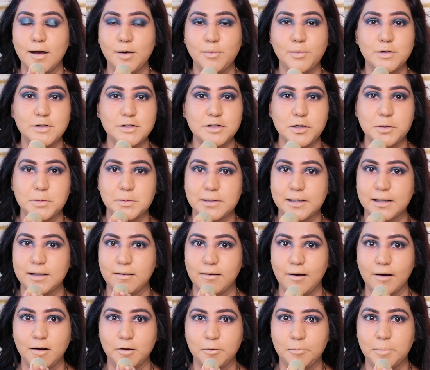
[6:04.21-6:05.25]
I would totally
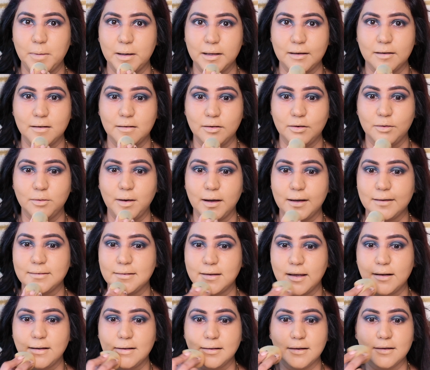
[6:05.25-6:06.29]
recommend you guys
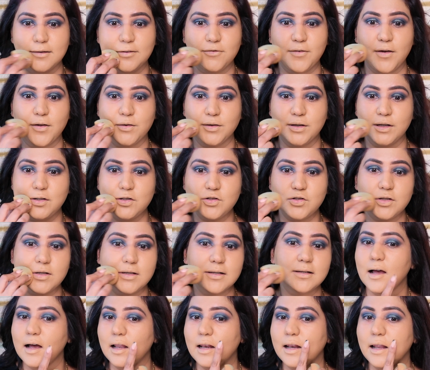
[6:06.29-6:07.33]
getting this
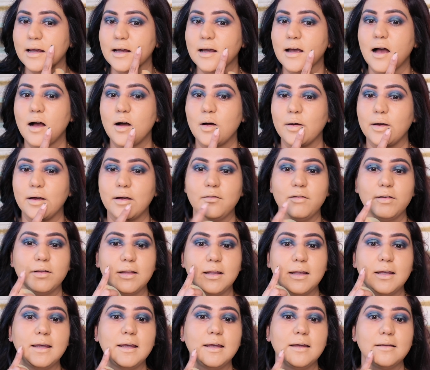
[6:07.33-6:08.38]
foundation. I like how
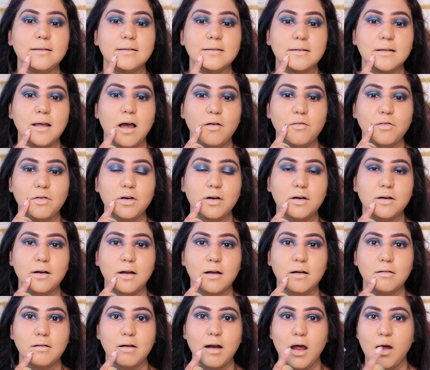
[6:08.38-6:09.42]
everything is covered
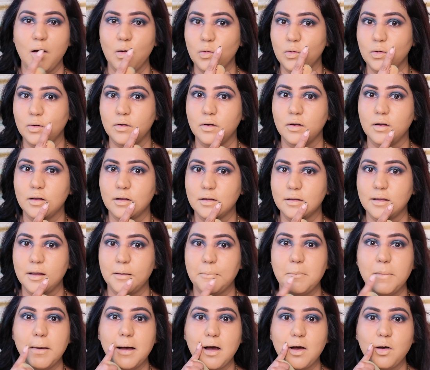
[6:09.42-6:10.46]
around the
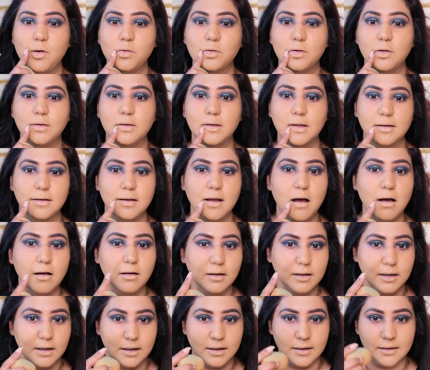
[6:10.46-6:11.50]
mouth, the
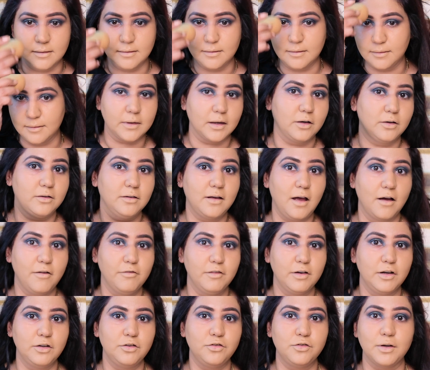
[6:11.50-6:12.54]
darkness, good
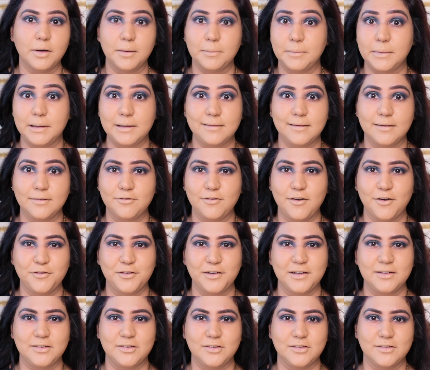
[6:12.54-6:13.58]
coverage, amazing
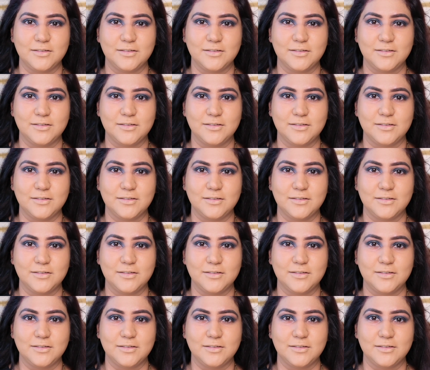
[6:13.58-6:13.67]
foundation.